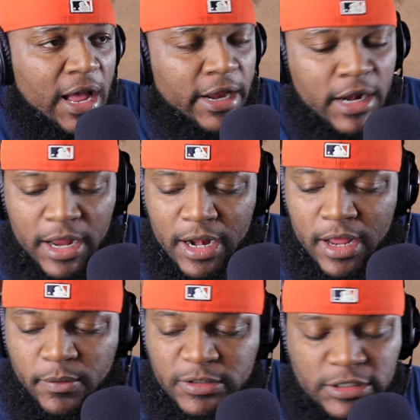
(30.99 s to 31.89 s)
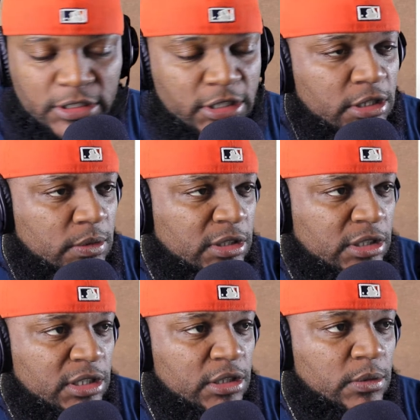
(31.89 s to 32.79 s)
all right. What's the
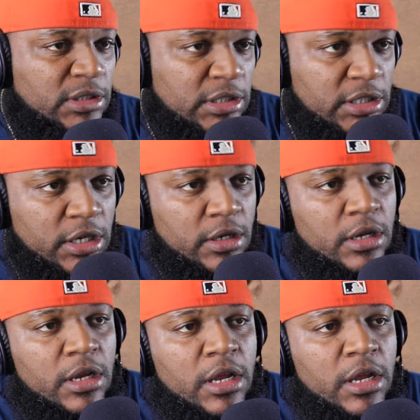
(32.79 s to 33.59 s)
deal?